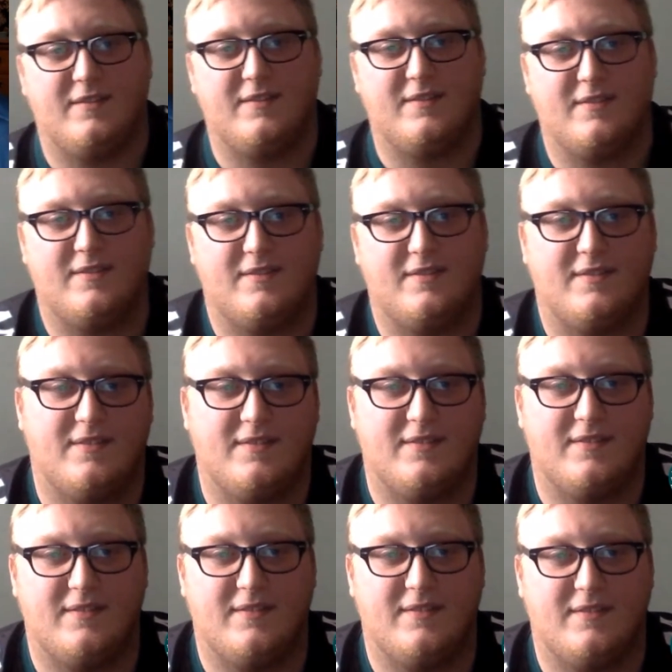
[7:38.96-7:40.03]

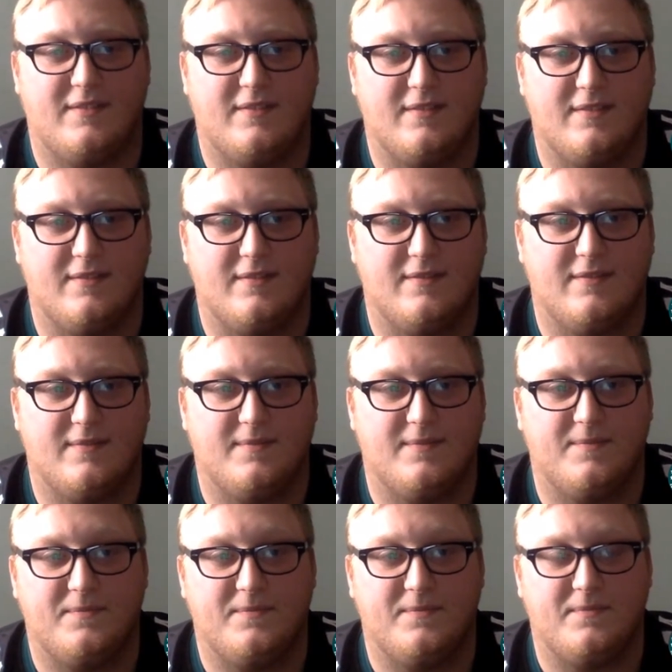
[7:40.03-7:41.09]

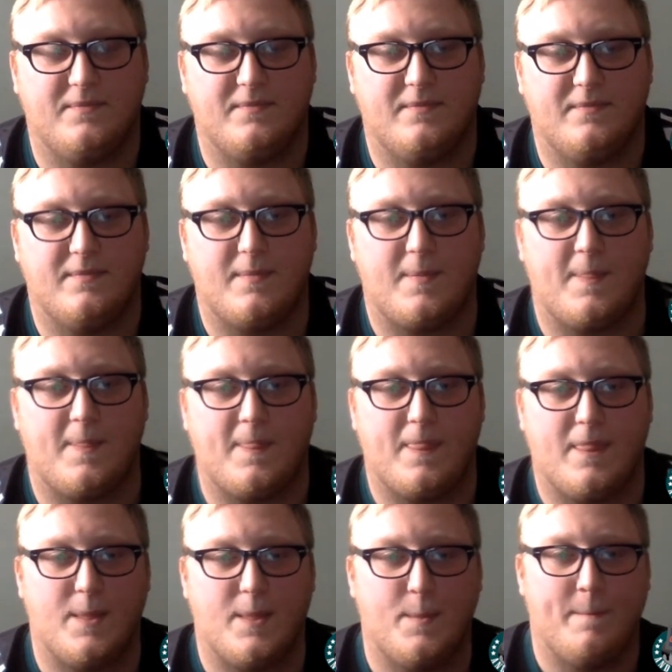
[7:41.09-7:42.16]

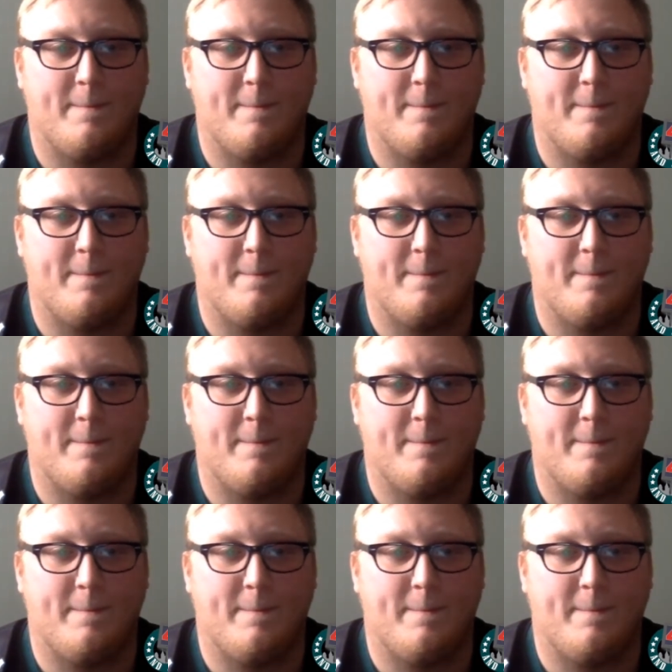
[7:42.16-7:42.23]
[no speech]